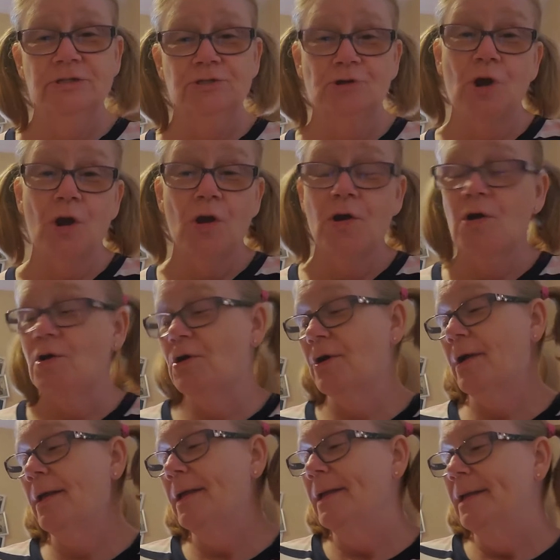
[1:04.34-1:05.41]

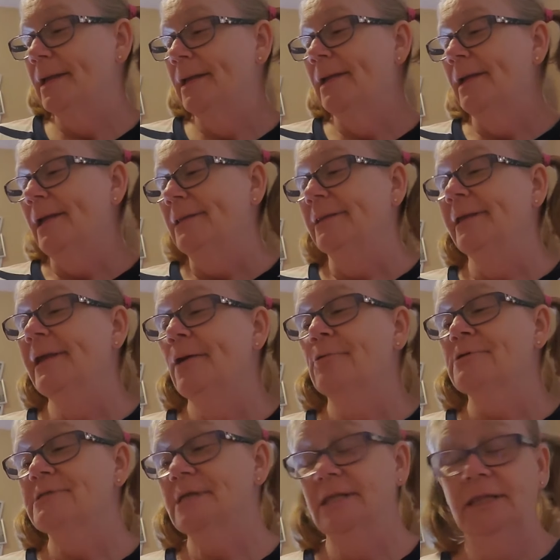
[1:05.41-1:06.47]
strong.
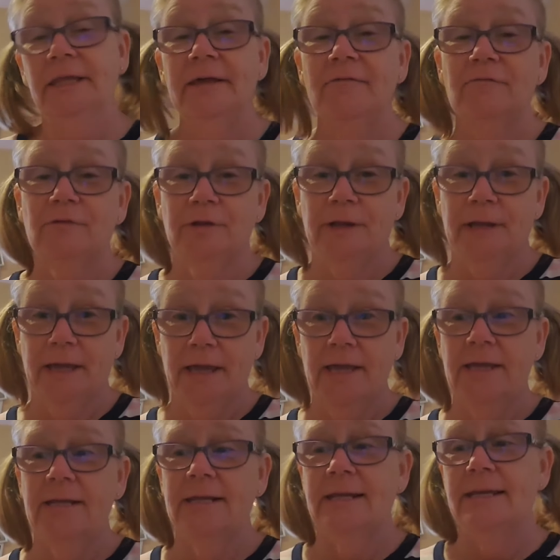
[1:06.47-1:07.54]
Leo was clever and
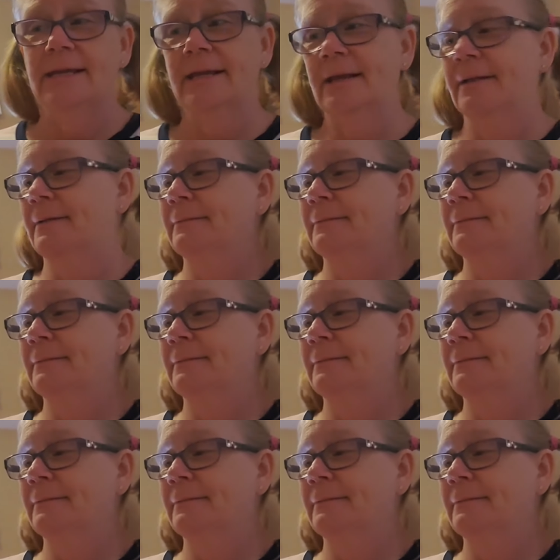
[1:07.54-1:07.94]
cunning.